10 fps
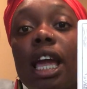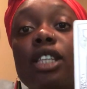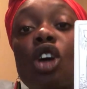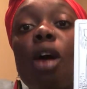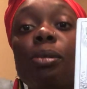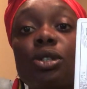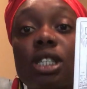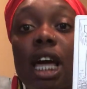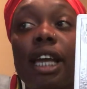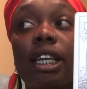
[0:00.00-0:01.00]
it's
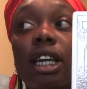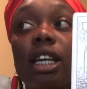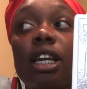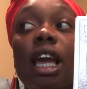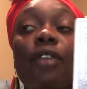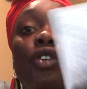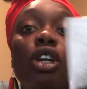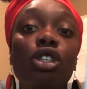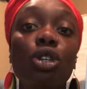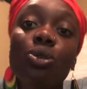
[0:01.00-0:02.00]
almost like if
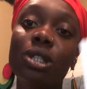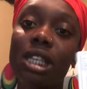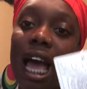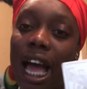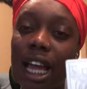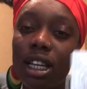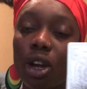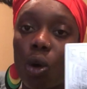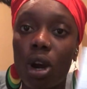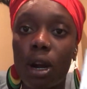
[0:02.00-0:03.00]
you're too
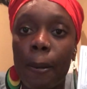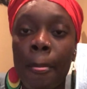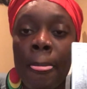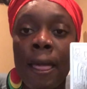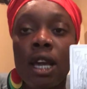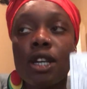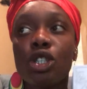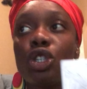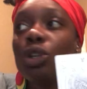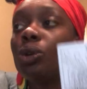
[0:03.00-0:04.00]
sad or
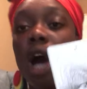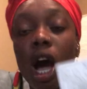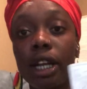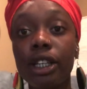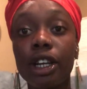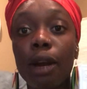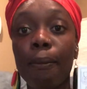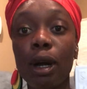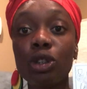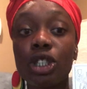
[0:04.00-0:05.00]
too caught in your
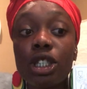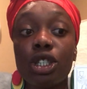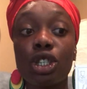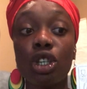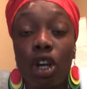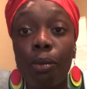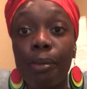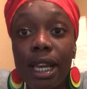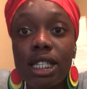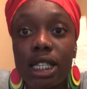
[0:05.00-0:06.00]
emotions, you'll
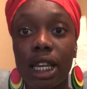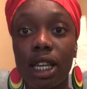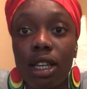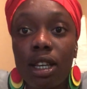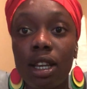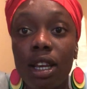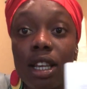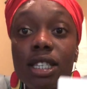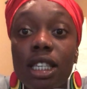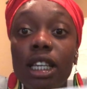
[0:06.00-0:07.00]
miss it.
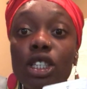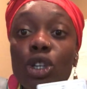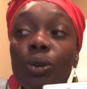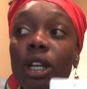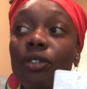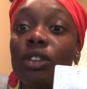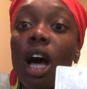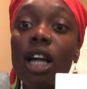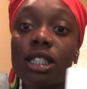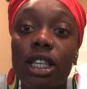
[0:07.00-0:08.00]
Because the intuitive
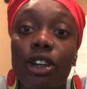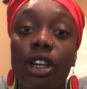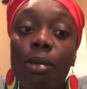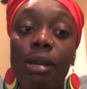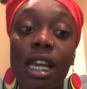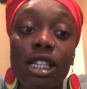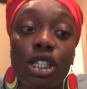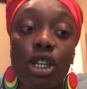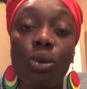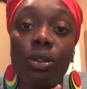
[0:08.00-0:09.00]
thoughts that are coming
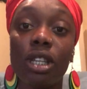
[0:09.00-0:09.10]
into you